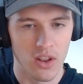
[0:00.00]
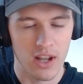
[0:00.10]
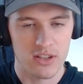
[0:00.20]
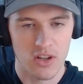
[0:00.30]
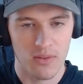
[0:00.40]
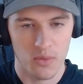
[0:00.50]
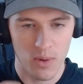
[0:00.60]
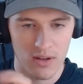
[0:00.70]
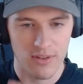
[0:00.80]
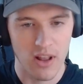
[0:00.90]
like
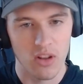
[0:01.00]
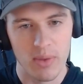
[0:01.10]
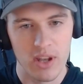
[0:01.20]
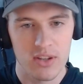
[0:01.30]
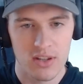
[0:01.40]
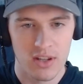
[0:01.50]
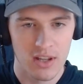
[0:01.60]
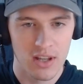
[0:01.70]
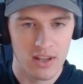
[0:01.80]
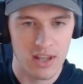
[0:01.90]
software development.
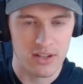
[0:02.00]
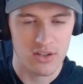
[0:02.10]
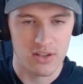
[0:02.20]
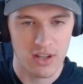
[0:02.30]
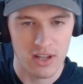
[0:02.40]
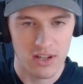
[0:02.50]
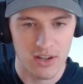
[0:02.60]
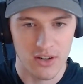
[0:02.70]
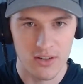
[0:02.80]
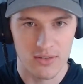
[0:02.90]
That's just like
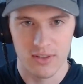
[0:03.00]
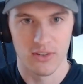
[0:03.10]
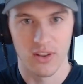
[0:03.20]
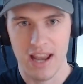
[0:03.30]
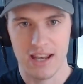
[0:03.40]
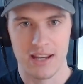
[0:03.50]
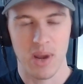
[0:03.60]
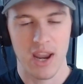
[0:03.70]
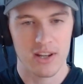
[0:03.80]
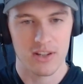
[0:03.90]
your landing
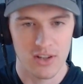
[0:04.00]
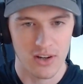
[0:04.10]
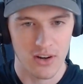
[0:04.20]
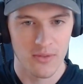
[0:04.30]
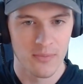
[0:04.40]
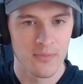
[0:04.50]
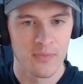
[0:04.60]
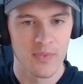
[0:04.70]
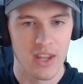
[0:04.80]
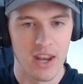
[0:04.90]
page,
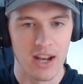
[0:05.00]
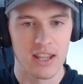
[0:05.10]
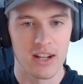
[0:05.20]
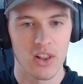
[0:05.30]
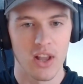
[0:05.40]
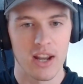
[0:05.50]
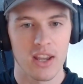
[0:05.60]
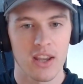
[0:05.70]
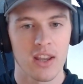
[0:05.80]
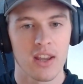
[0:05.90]
And I think
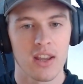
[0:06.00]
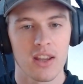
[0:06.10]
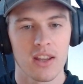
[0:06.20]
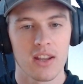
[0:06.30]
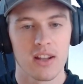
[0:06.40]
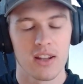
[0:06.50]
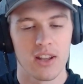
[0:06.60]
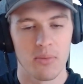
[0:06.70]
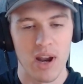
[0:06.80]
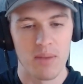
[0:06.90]
like
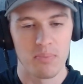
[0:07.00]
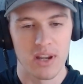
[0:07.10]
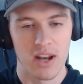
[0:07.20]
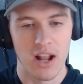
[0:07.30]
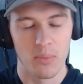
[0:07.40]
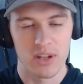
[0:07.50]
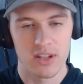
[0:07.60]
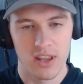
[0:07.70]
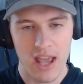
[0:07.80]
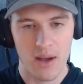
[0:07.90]
there might be an element
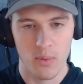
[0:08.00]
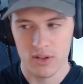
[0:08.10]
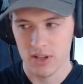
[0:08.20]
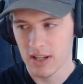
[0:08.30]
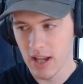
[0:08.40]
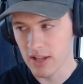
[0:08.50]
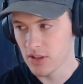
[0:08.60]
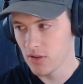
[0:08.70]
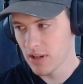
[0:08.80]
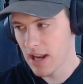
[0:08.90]
to that where it's like,
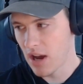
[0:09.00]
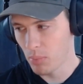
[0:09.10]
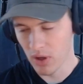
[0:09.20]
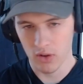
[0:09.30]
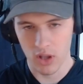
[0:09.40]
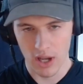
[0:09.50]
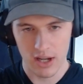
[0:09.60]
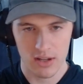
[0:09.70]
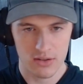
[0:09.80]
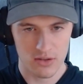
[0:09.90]
yes, you can now build
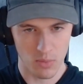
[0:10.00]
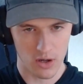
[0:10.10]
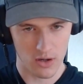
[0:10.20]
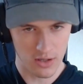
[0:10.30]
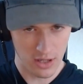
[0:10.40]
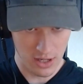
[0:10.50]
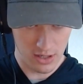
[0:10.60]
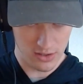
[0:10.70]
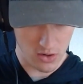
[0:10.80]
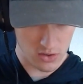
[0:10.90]
like small
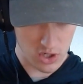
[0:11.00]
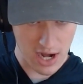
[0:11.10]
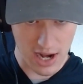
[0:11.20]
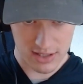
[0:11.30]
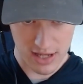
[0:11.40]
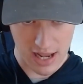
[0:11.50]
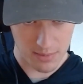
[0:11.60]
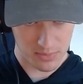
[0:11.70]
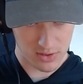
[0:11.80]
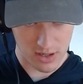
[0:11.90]
Node.js
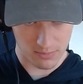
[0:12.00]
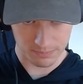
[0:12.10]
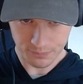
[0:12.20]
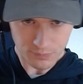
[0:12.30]
apps and